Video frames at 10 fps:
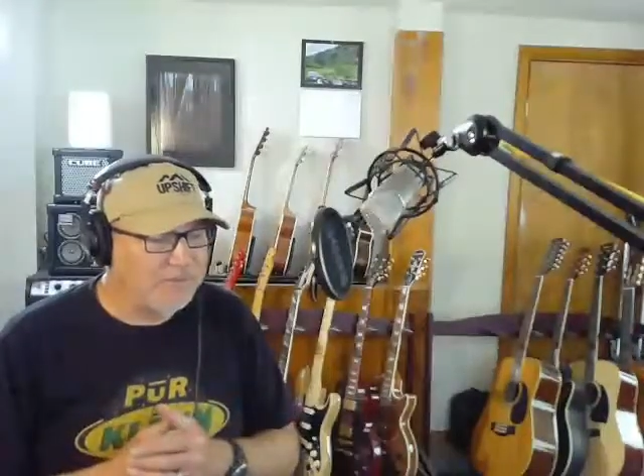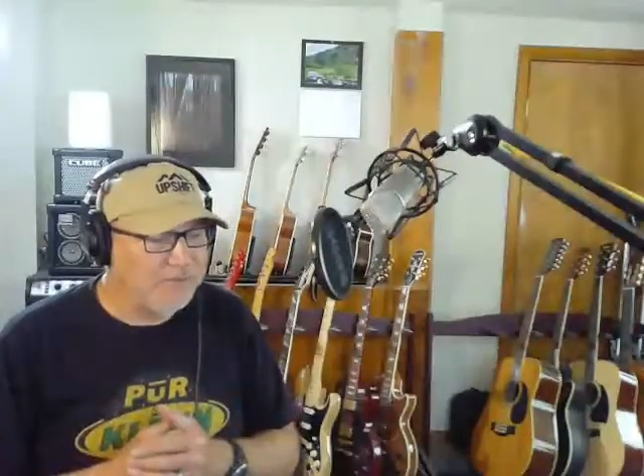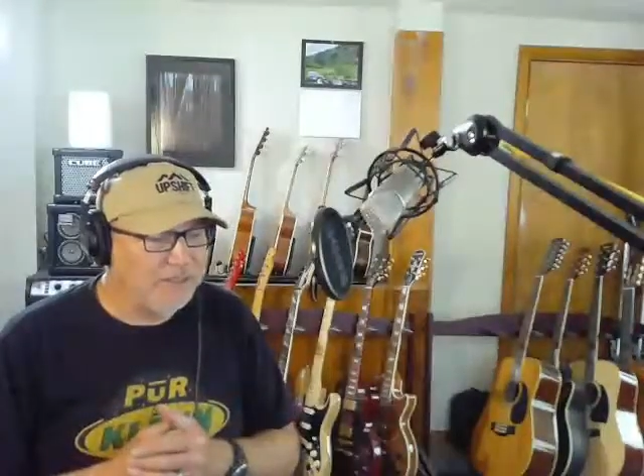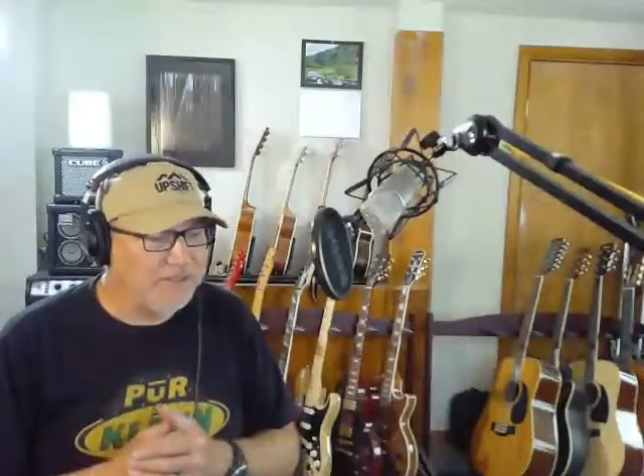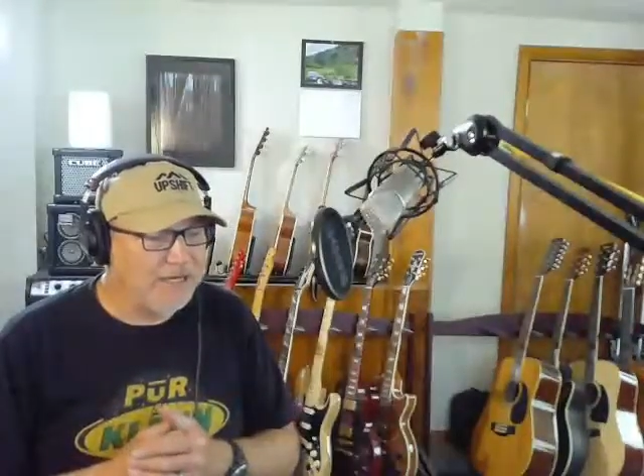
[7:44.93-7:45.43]

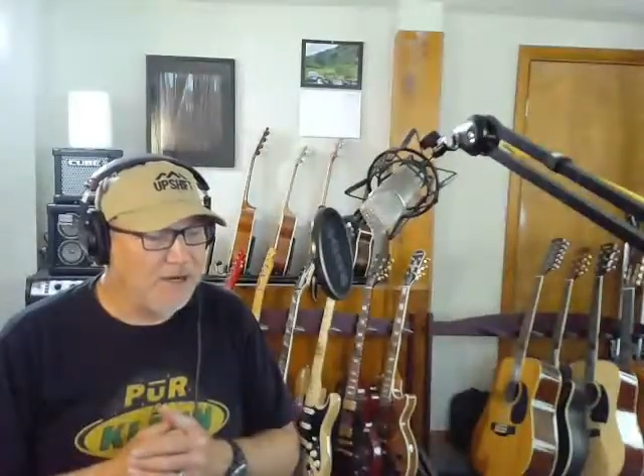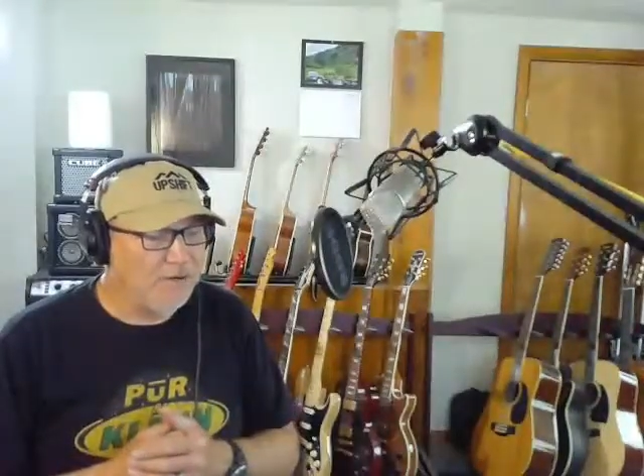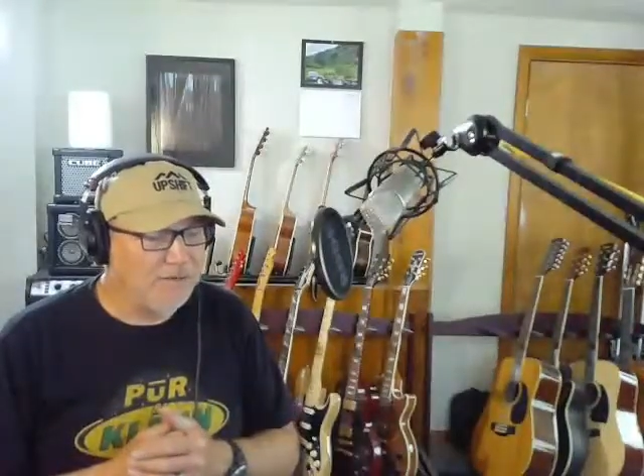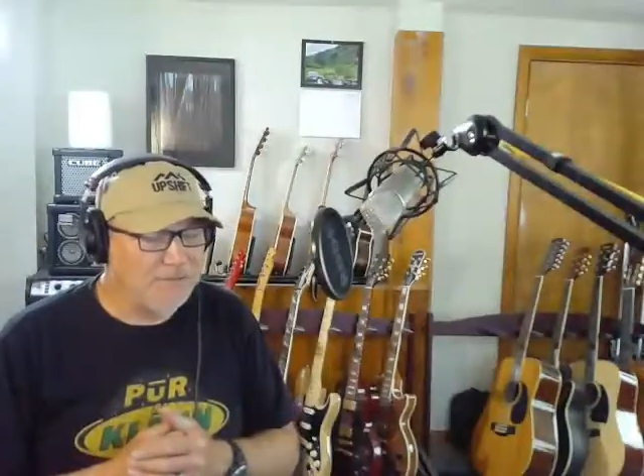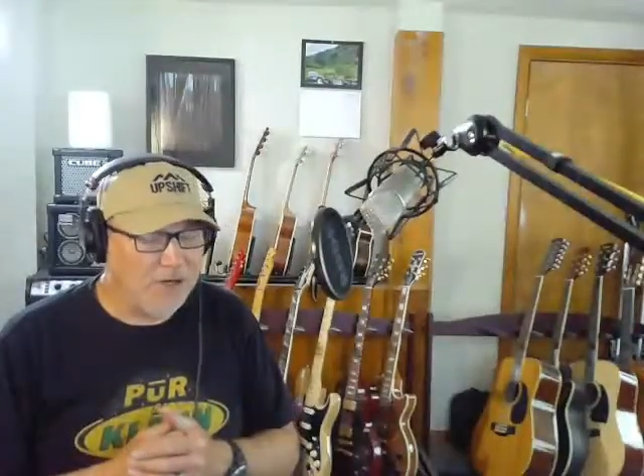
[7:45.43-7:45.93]
but they know what
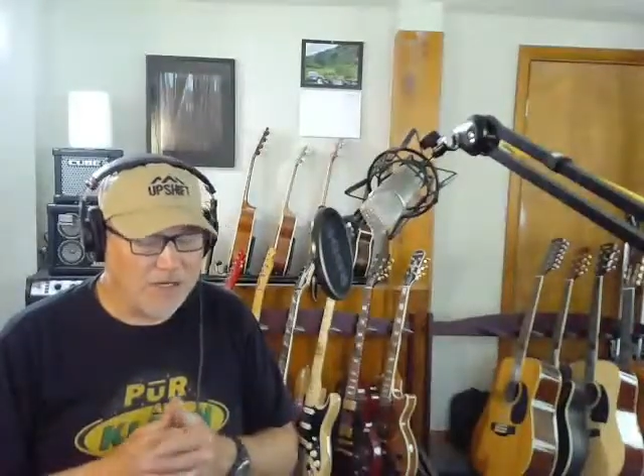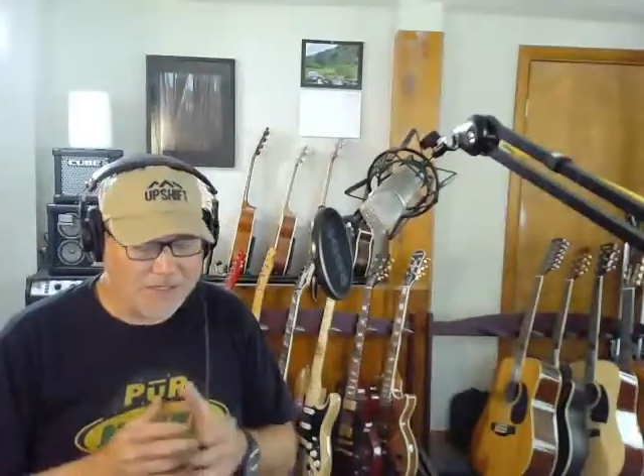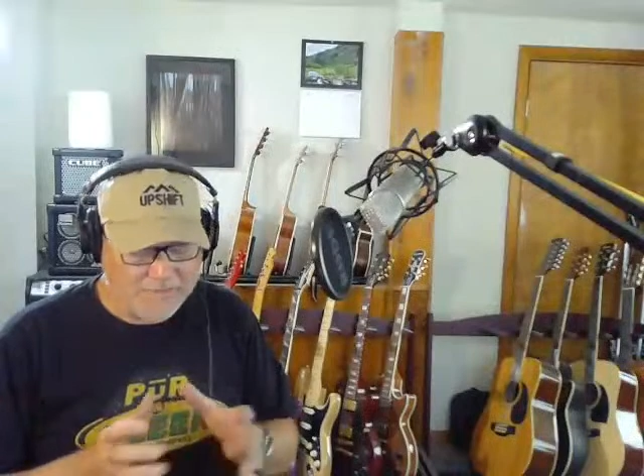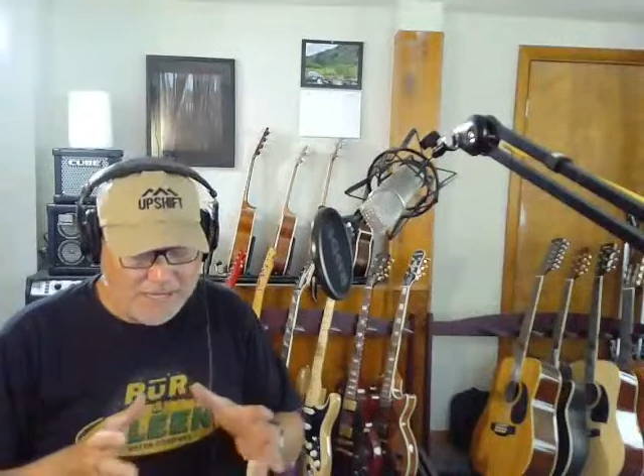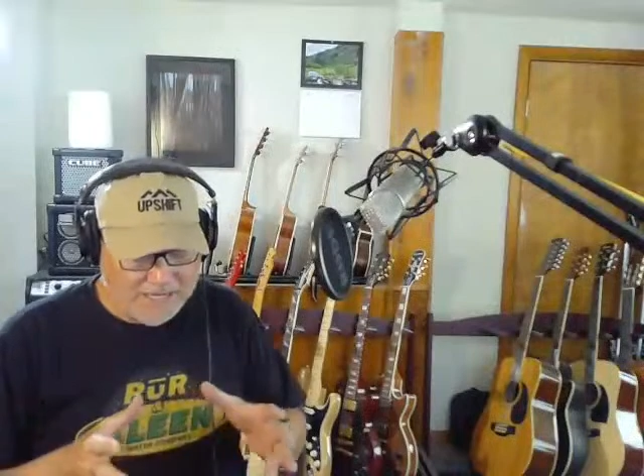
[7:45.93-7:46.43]
I'm talking
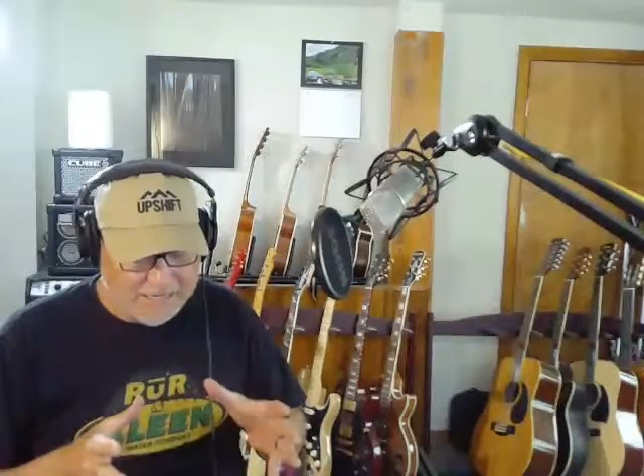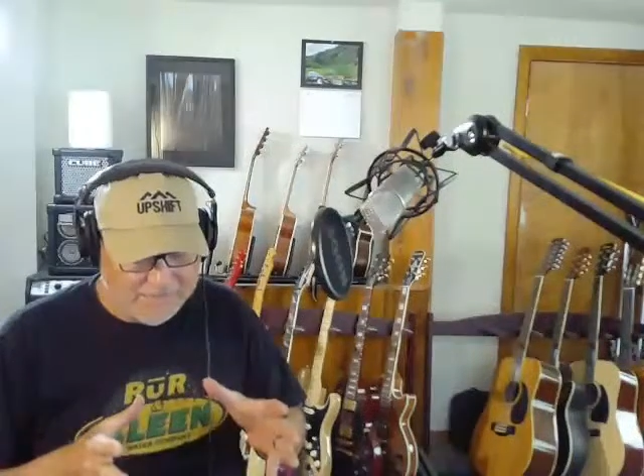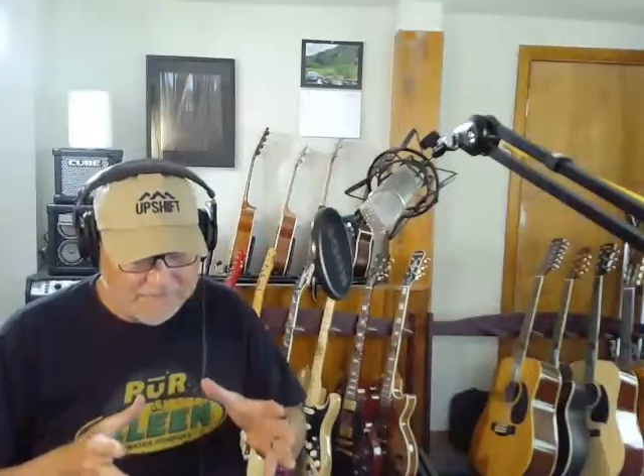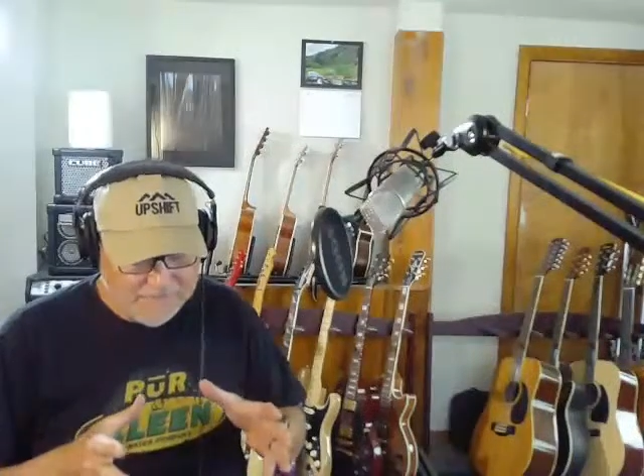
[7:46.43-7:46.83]
about. And